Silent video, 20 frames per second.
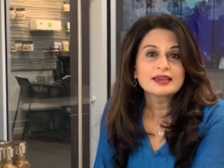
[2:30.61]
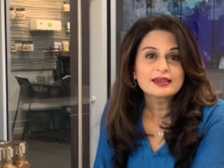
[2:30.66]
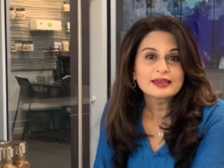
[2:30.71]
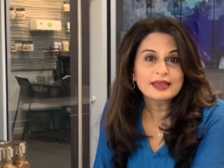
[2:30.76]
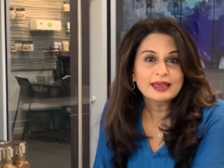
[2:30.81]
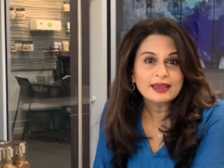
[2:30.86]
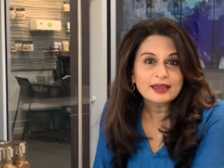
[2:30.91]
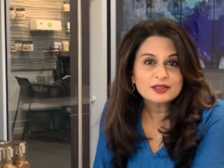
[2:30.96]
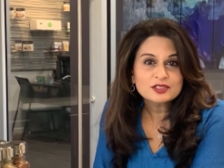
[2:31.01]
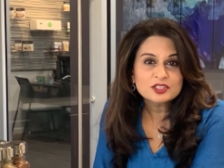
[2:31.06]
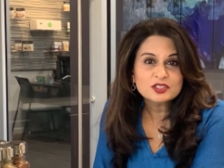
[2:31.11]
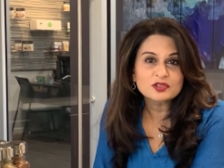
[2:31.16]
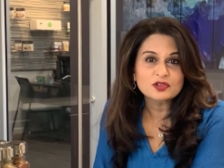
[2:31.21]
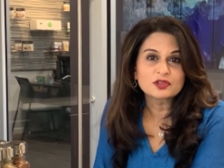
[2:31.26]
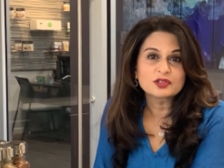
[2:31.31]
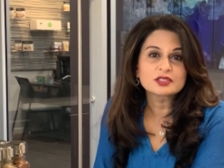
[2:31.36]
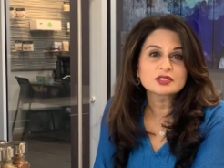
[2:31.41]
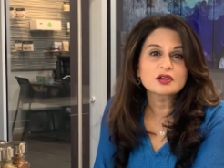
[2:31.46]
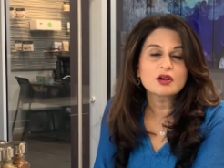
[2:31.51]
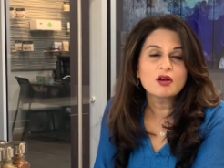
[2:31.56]

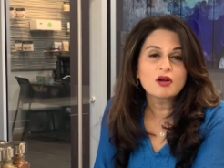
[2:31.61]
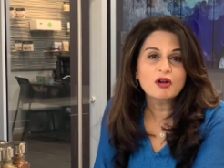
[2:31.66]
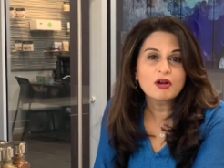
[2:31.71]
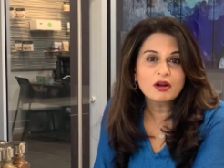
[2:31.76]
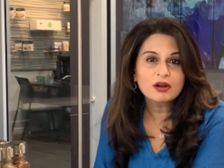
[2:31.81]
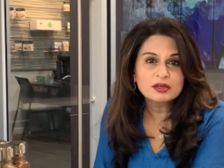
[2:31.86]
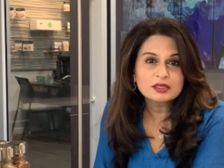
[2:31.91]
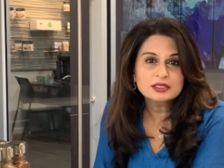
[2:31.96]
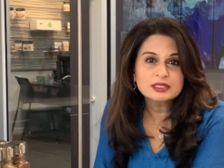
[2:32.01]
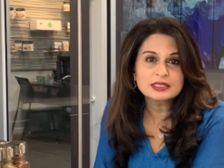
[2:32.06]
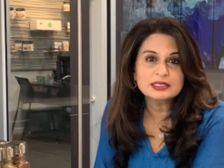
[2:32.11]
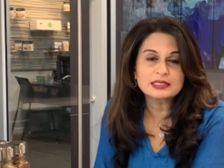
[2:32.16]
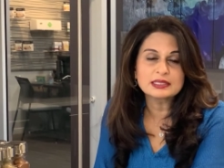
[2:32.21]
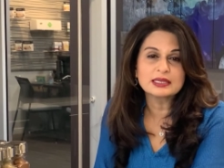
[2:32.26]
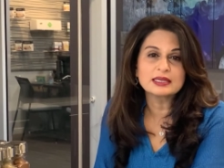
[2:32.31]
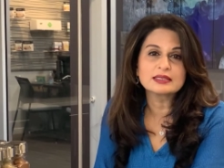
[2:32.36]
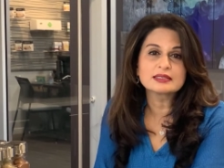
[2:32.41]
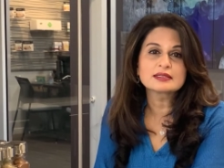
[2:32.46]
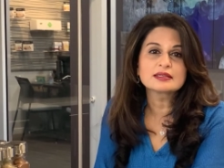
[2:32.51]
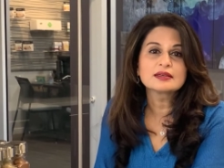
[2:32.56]
cancers, heart
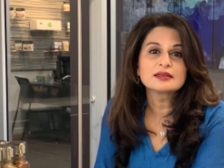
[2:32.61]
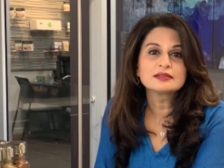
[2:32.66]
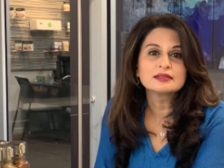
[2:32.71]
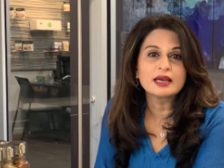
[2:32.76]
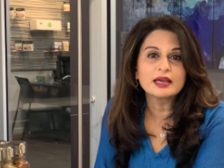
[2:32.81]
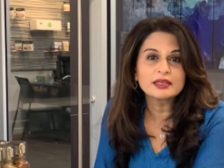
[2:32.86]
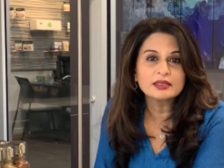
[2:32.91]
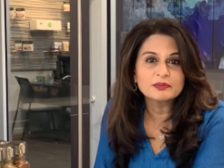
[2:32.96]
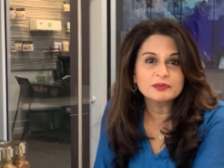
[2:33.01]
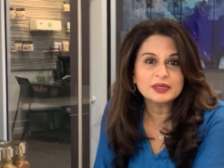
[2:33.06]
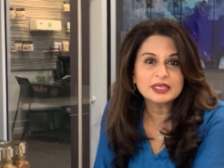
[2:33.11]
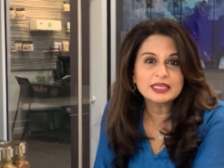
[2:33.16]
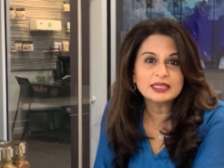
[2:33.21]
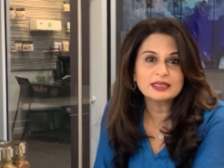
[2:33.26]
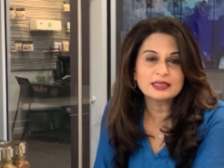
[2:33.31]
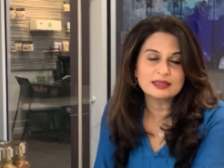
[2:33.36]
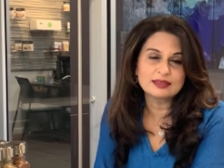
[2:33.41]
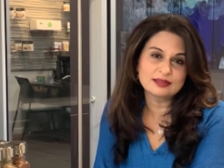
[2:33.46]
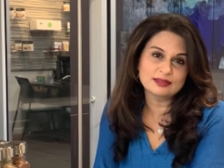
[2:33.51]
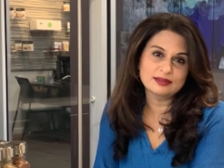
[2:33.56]
disease,
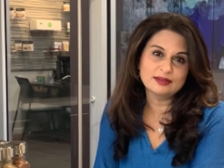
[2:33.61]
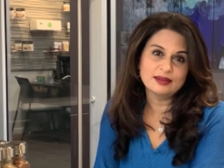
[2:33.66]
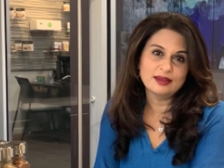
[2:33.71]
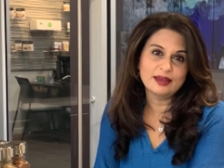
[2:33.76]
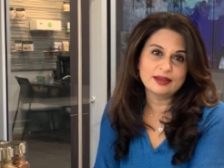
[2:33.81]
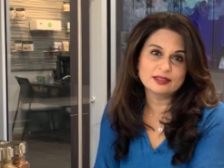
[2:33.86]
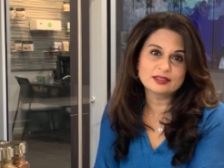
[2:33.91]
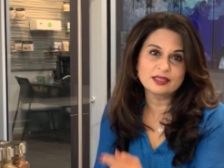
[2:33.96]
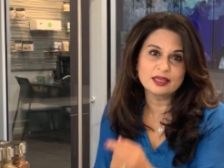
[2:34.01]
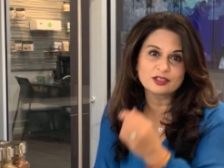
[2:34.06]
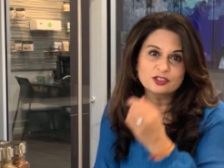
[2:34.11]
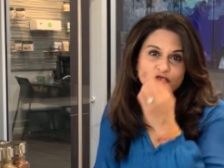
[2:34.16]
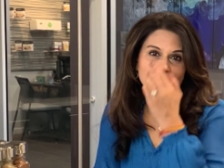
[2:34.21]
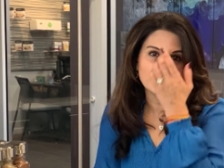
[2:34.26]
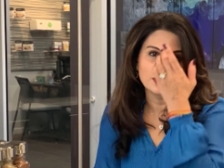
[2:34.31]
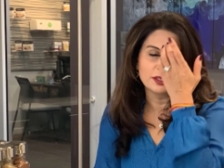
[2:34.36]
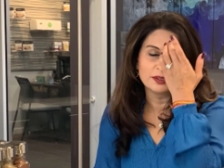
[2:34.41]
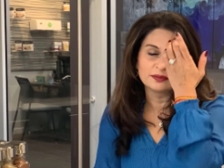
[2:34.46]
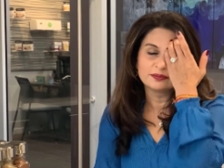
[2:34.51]
diabetes, et cetera.